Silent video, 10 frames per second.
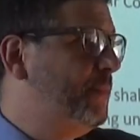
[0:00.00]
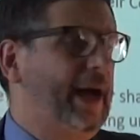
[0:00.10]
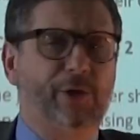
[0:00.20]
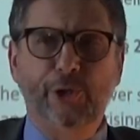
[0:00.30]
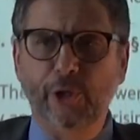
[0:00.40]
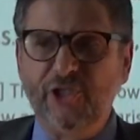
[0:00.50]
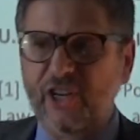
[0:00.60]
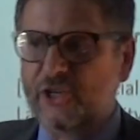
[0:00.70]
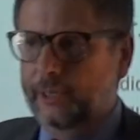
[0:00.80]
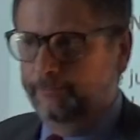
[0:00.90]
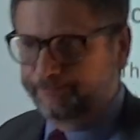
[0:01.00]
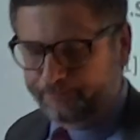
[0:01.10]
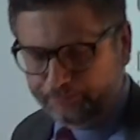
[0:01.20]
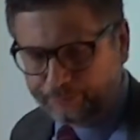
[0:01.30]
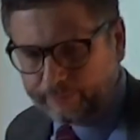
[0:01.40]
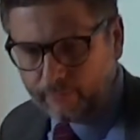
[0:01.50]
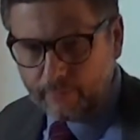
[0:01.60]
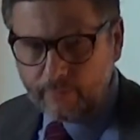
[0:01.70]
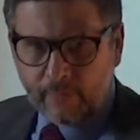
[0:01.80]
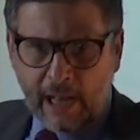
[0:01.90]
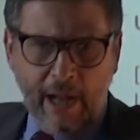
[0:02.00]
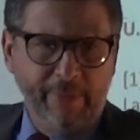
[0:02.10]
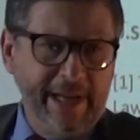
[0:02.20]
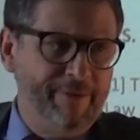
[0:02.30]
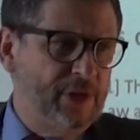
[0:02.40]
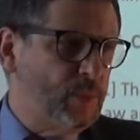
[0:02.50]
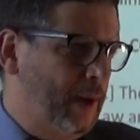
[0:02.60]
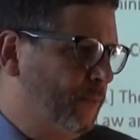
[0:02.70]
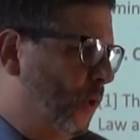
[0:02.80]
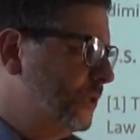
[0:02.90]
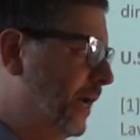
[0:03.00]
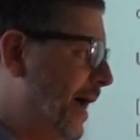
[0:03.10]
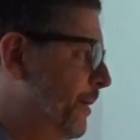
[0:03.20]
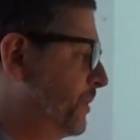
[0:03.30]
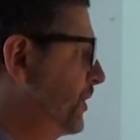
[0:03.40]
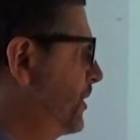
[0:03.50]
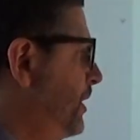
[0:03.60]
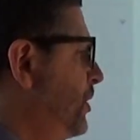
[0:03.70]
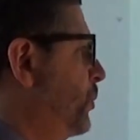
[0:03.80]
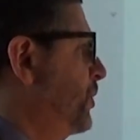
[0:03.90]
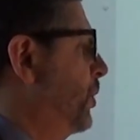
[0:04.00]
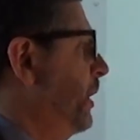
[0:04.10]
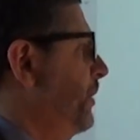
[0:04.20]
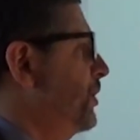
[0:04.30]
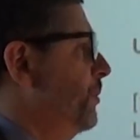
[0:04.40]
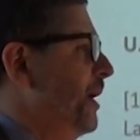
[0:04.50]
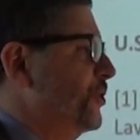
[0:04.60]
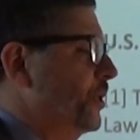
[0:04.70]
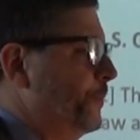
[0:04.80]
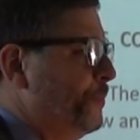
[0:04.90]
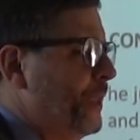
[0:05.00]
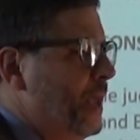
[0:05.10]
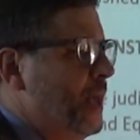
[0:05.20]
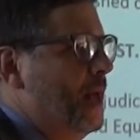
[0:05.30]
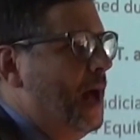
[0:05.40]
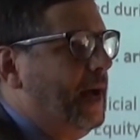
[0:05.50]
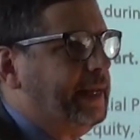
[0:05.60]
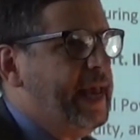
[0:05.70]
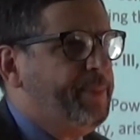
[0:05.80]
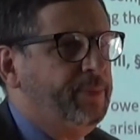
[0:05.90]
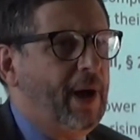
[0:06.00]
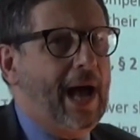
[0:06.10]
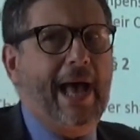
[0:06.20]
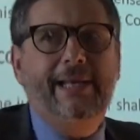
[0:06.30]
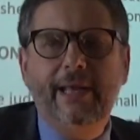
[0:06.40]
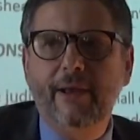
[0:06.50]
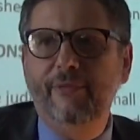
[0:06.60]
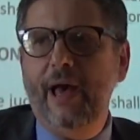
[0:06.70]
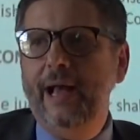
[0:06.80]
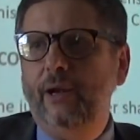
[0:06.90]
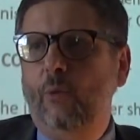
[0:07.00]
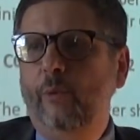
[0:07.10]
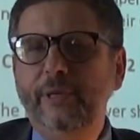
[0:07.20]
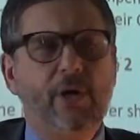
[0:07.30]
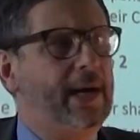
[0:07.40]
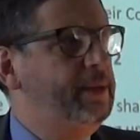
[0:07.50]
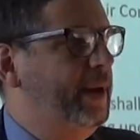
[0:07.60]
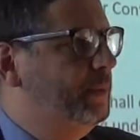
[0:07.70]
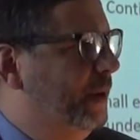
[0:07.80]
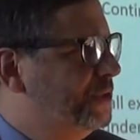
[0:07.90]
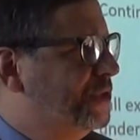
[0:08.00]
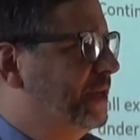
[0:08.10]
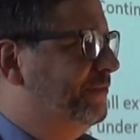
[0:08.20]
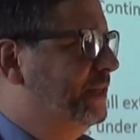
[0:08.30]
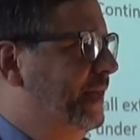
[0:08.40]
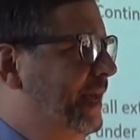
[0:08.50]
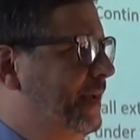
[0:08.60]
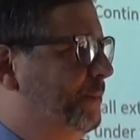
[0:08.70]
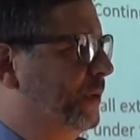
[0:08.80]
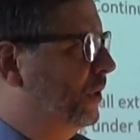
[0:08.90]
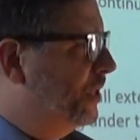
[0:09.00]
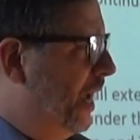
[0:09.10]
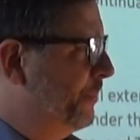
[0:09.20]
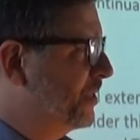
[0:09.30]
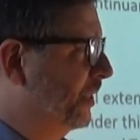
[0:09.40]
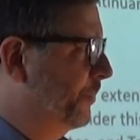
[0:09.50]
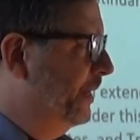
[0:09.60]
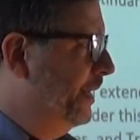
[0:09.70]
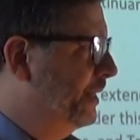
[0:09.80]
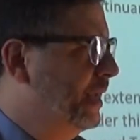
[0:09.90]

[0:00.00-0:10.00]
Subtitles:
matter jurisdiction. I'm going to give this one more time since this was early in the semester. Keep in mind that we'll be talking about a bunch of stuff today, but our time is limited.